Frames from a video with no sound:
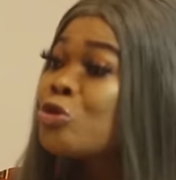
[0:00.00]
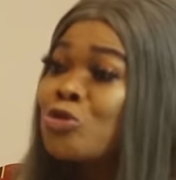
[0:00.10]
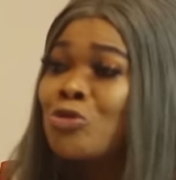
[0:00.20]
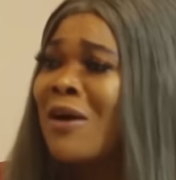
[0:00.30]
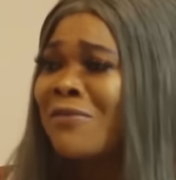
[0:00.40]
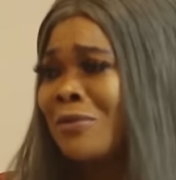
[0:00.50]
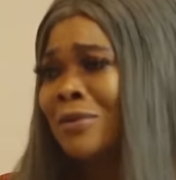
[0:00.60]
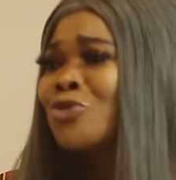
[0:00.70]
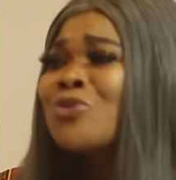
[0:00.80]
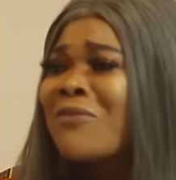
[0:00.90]
just travel.
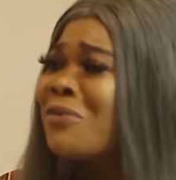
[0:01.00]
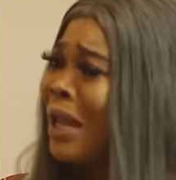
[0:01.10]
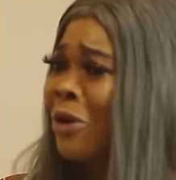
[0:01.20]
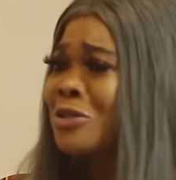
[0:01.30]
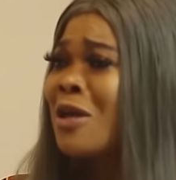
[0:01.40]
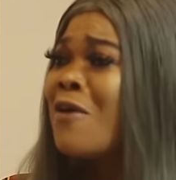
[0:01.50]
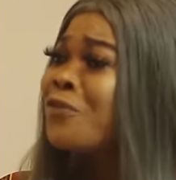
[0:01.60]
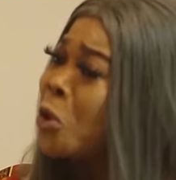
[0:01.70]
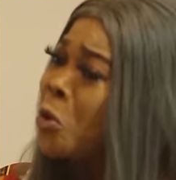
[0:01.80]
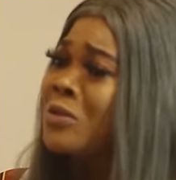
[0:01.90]
Travel out
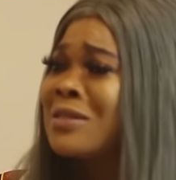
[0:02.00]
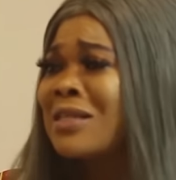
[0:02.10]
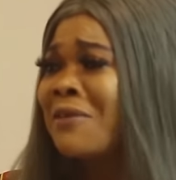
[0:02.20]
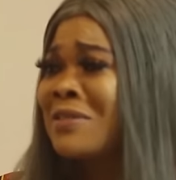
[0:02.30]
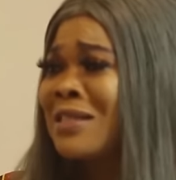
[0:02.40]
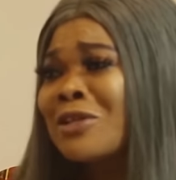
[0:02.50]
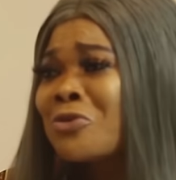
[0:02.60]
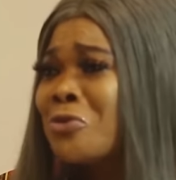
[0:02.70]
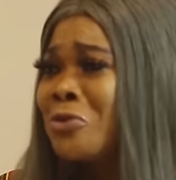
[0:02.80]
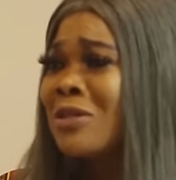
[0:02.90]
for your own safety
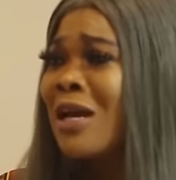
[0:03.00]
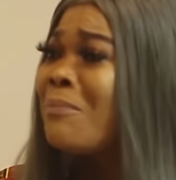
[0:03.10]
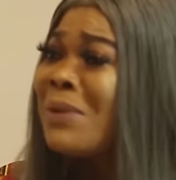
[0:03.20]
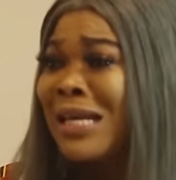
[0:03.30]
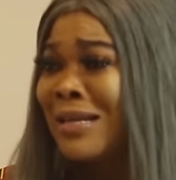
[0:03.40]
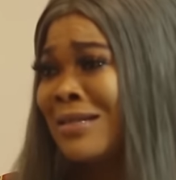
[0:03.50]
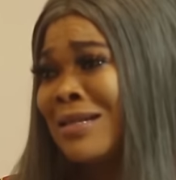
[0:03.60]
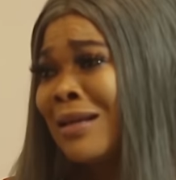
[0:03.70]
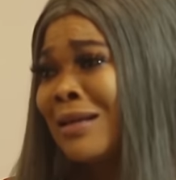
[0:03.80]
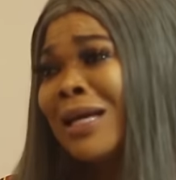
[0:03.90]
and good.
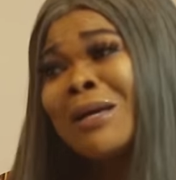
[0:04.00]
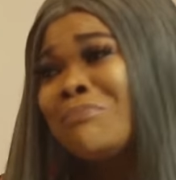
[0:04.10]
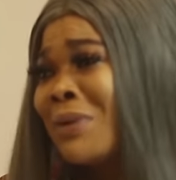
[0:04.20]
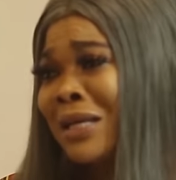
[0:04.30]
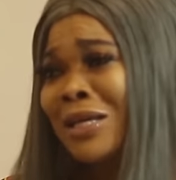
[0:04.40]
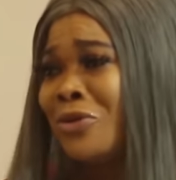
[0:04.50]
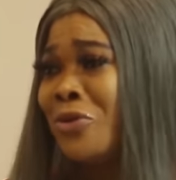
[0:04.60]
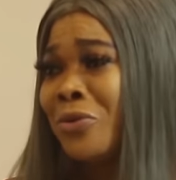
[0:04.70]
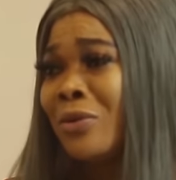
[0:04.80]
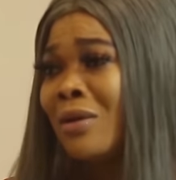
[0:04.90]
Please, I am begging
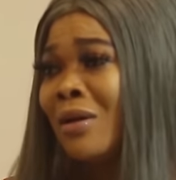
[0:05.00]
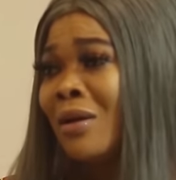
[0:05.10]
you.